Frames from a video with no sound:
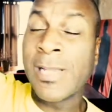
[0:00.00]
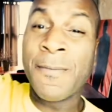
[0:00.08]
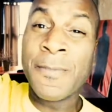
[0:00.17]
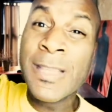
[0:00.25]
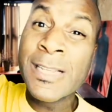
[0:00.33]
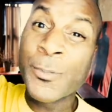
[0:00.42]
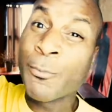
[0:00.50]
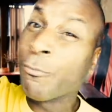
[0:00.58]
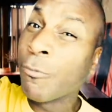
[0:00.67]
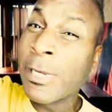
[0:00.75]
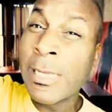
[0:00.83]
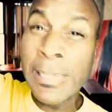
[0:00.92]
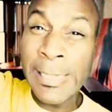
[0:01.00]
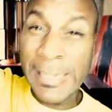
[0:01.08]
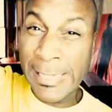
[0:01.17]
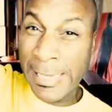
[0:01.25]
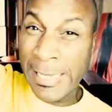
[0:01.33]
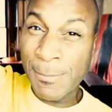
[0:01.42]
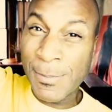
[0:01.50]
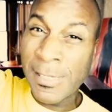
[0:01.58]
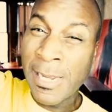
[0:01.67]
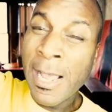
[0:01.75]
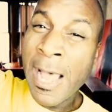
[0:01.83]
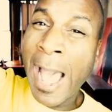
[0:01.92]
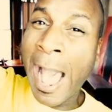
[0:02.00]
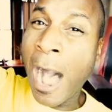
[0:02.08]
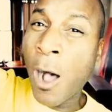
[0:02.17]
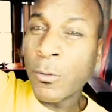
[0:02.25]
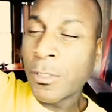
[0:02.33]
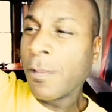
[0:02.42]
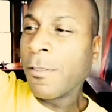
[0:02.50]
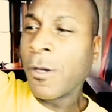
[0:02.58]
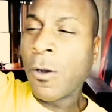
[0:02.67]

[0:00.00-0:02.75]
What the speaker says: and this really keeps out the